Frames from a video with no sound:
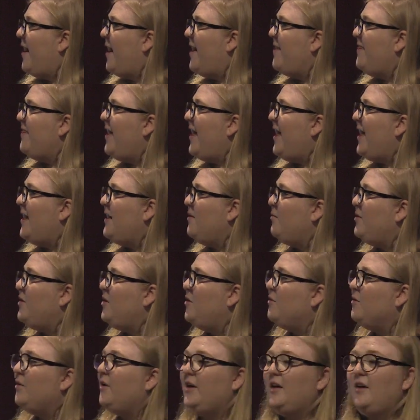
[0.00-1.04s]
And then when
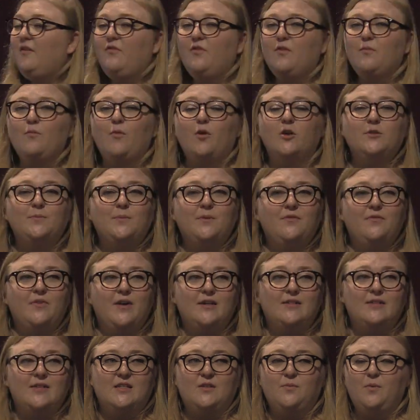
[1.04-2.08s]
you're looking for multiple
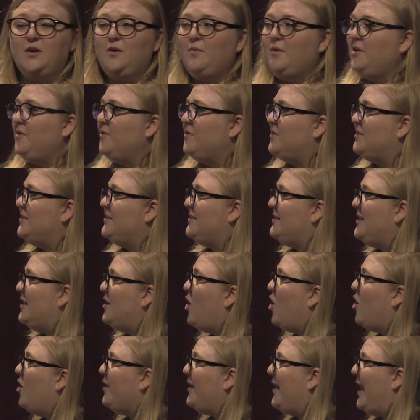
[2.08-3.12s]
phrases, what you want to do is in
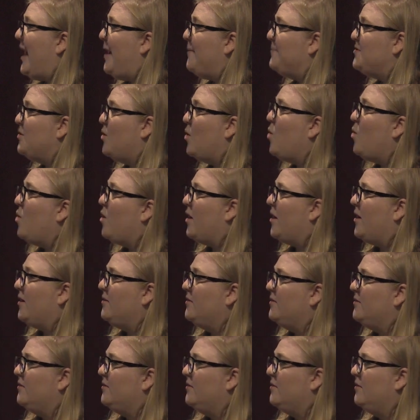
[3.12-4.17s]
all caps or,
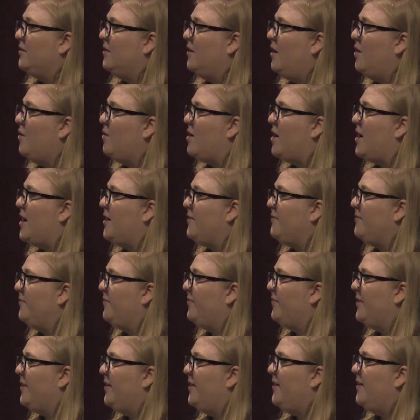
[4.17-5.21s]
OR.
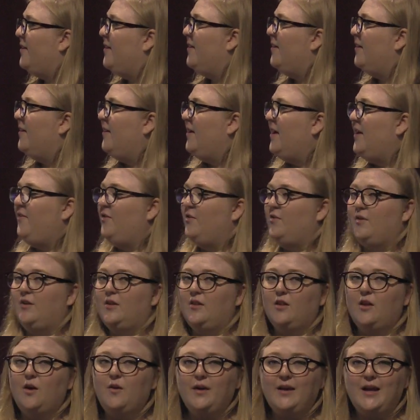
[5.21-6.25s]
If you do it
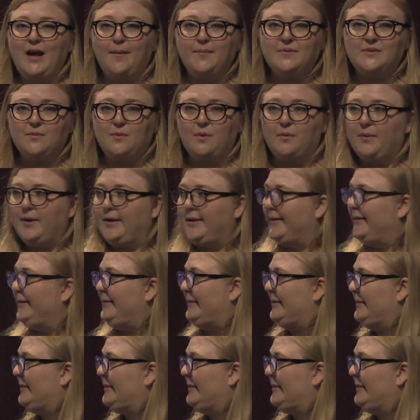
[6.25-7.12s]
in lower caps, it won't work.